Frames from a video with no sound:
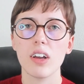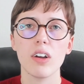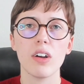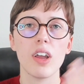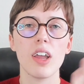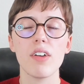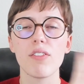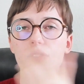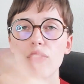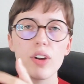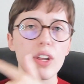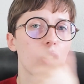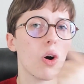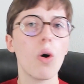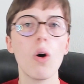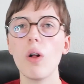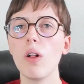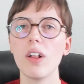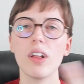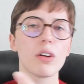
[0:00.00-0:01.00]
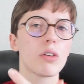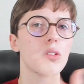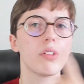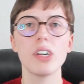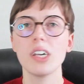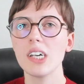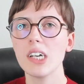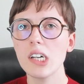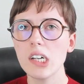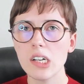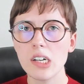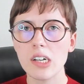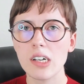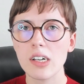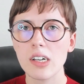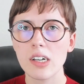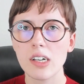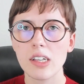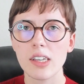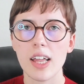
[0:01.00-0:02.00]
if we all agree
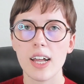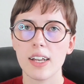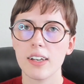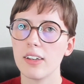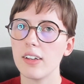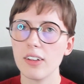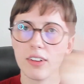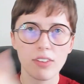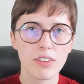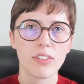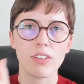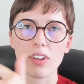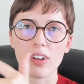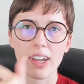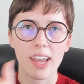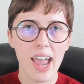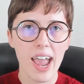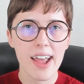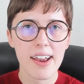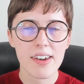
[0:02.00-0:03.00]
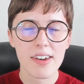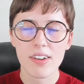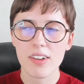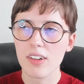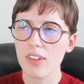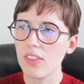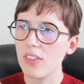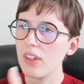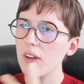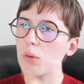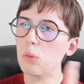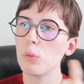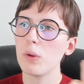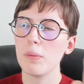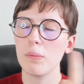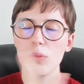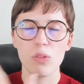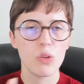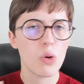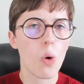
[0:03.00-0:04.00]
that this is a cat, then we
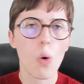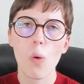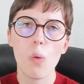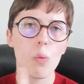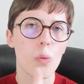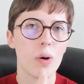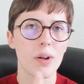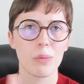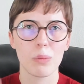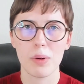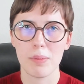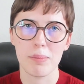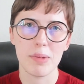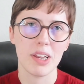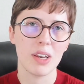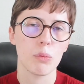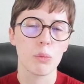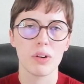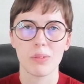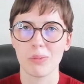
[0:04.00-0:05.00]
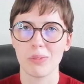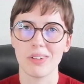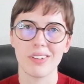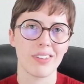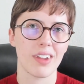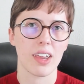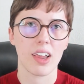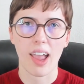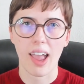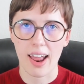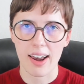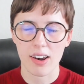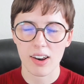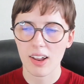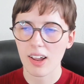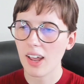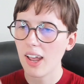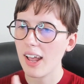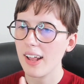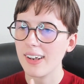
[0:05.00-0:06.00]
know what we mean when we say cat.
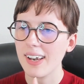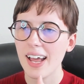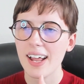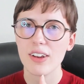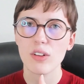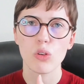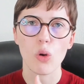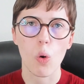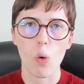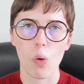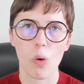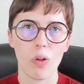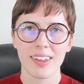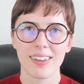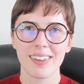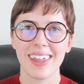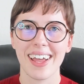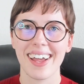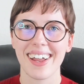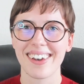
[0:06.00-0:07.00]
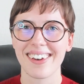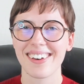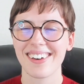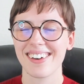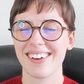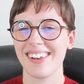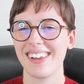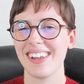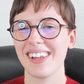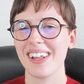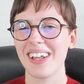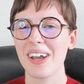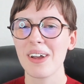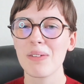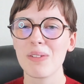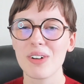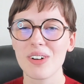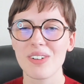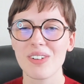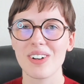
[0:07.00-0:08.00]
And that is all. That
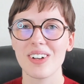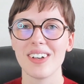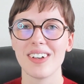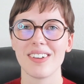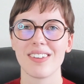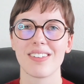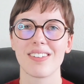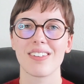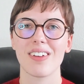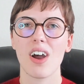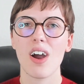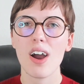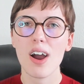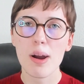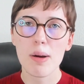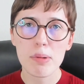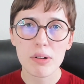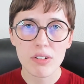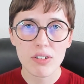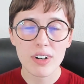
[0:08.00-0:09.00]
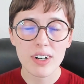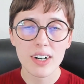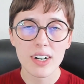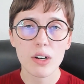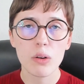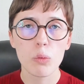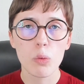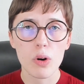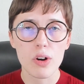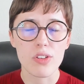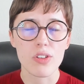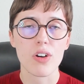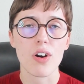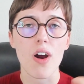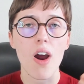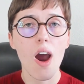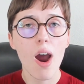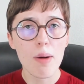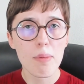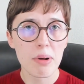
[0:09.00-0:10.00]
language is arbitrary, words
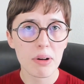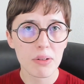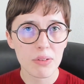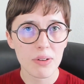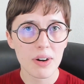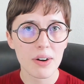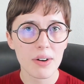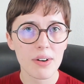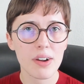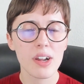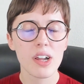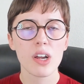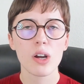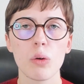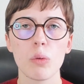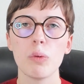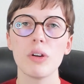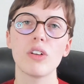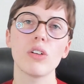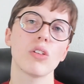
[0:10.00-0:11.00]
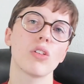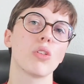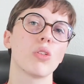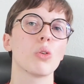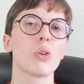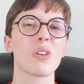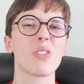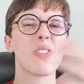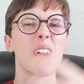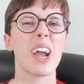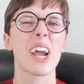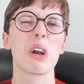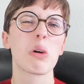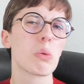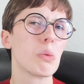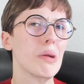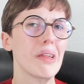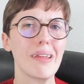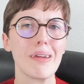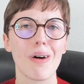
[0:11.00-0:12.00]
are arbitrary, we just sort of
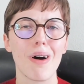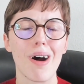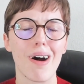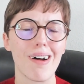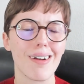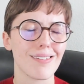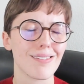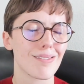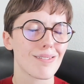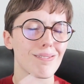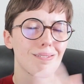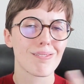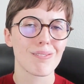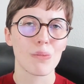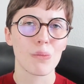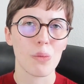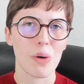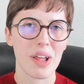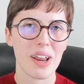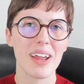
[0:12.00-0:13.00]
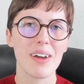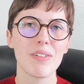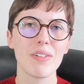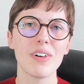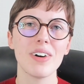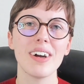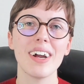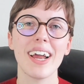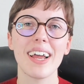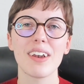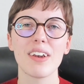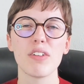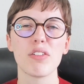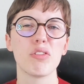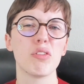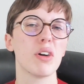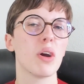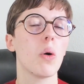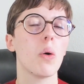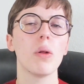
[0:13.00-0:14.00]
agree on whatever, and if
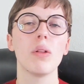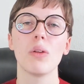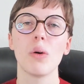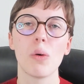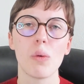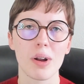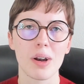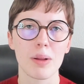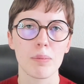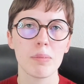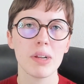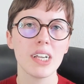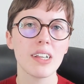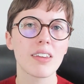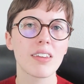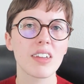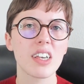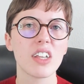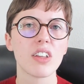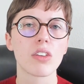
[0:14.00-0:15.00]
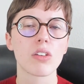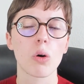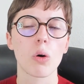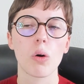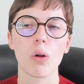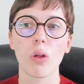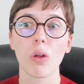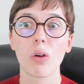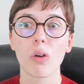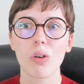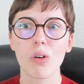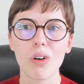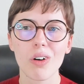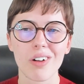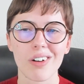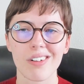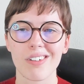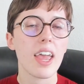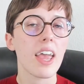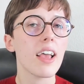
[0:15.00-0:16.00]
we all know what it means, it's all
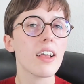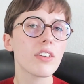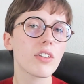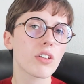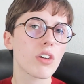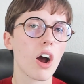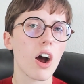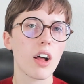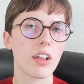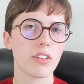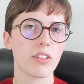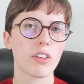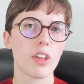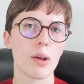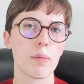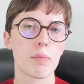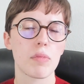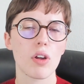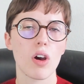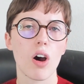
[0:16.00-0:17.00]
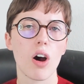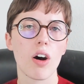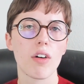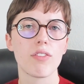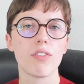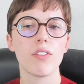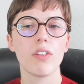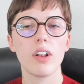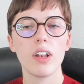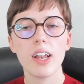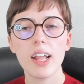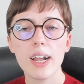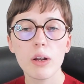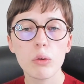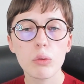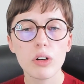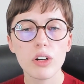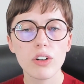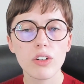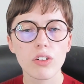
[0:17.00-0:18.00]
good. His concept of
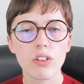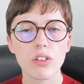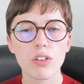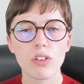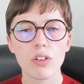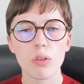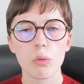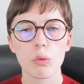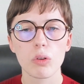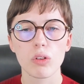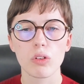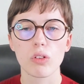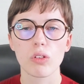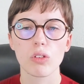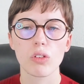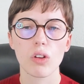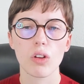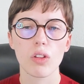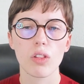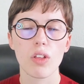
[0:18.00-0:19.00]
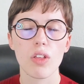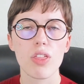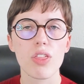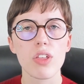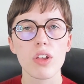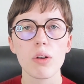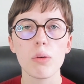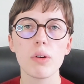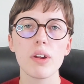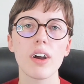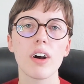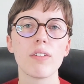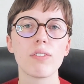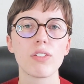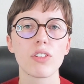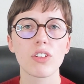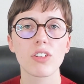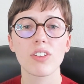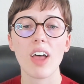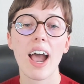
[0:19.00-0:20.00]
language was the theory of
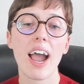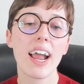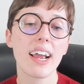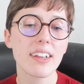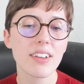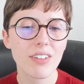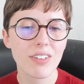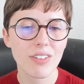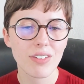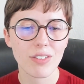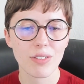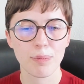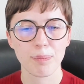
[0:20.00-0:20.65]
signs.